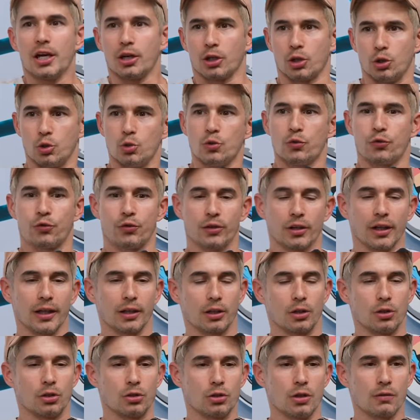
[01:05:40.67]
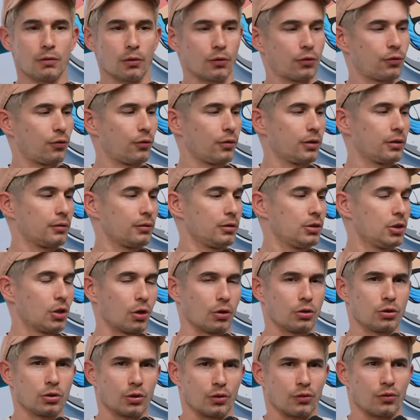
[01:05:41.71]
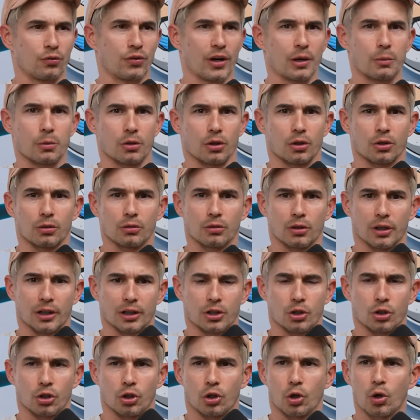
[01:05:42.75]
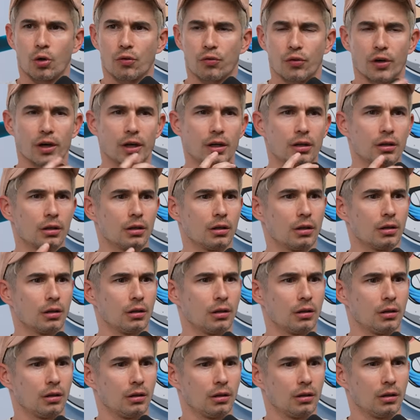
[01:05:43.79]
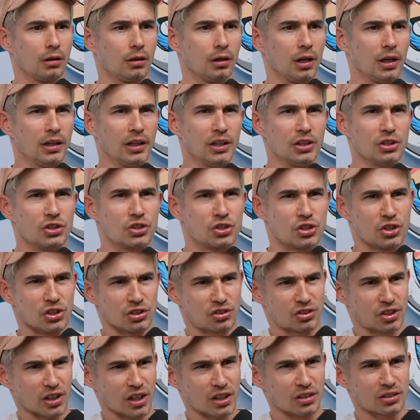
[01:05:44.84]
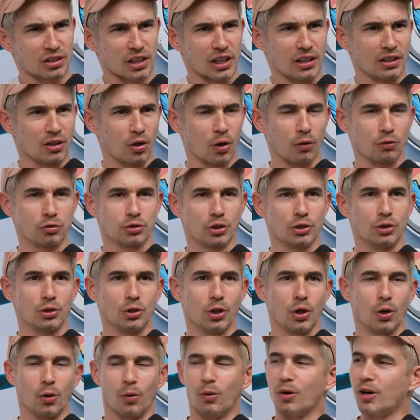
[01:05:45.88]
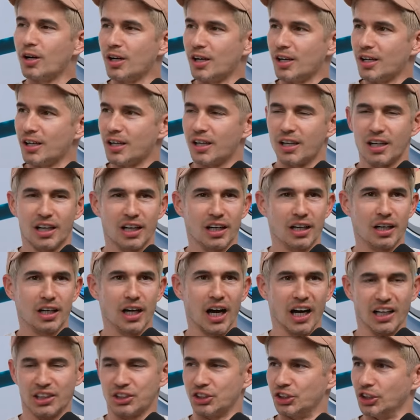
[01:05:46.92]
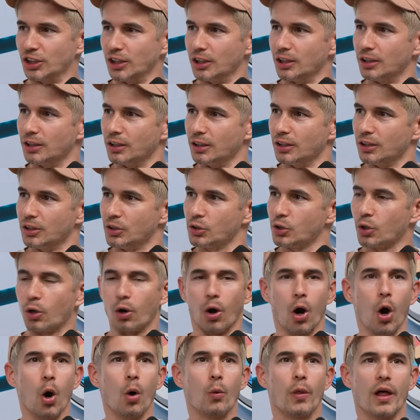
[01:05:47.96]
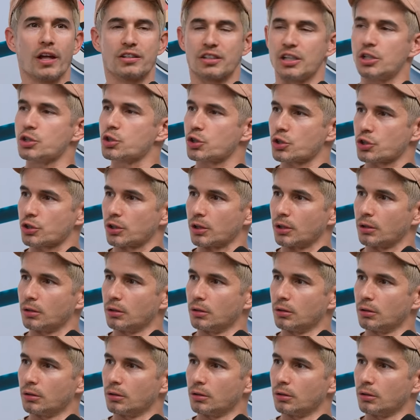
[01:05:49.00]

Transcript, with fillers: Can you like you ever you know you're in a fight with like your girlfriend, and then she says, and then all of a sudden you go, "Gotcha." You go, "Oh, that's interesting."